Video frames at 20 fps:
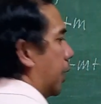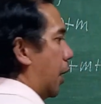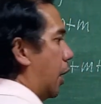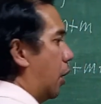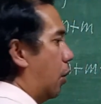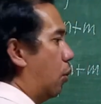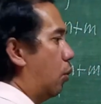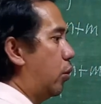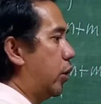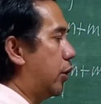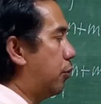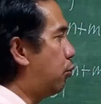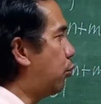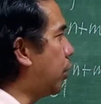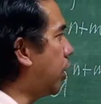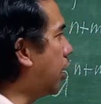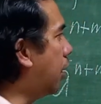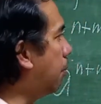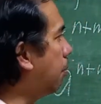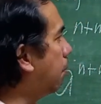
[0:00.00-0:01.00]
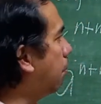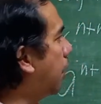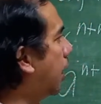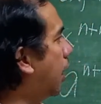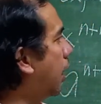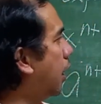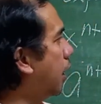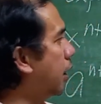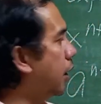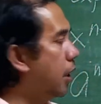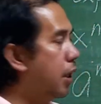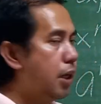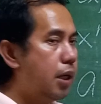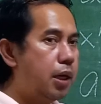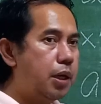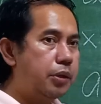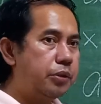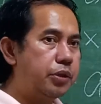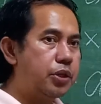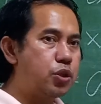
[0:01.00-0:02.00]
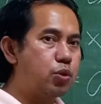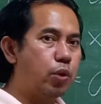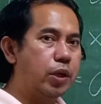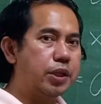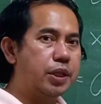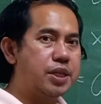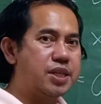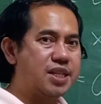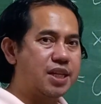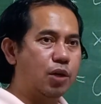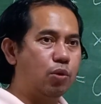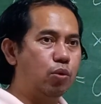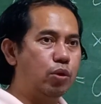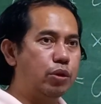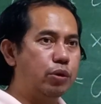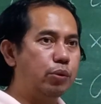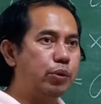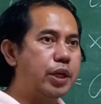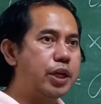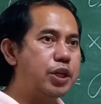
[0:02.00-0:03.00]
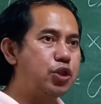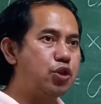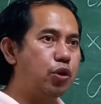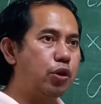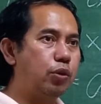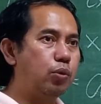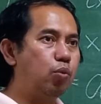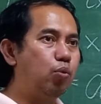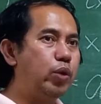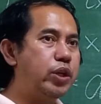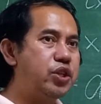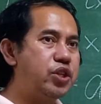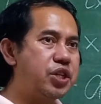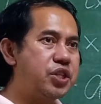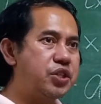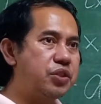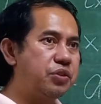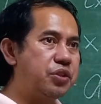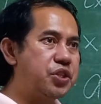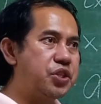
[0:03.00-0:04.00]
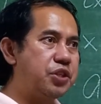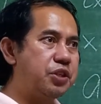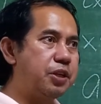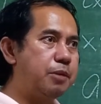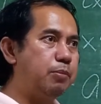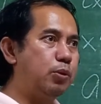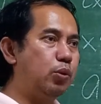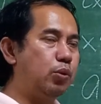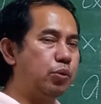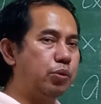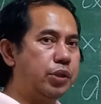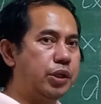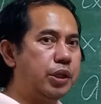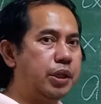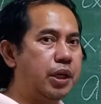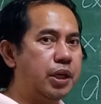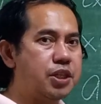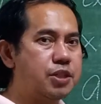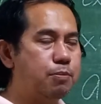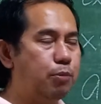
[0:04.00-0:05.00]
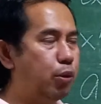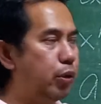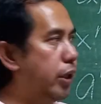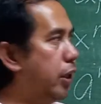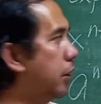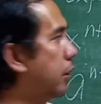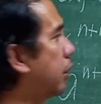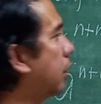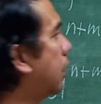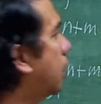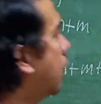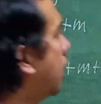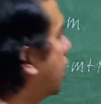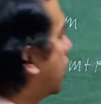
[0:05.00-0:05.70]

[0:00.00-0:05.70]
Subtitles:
Now if we have this one as our notation, we just distribute the exponent.